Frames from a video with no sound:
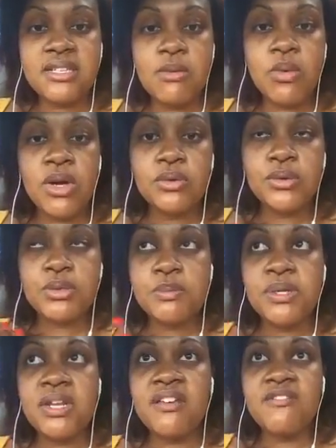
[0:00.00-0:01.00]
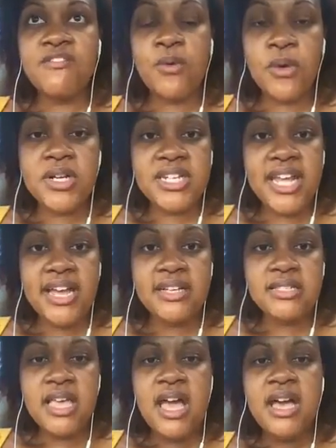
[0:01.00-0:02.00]
someone who has put in 40
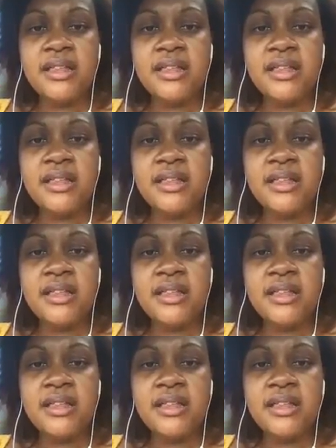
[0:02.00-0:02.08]
days.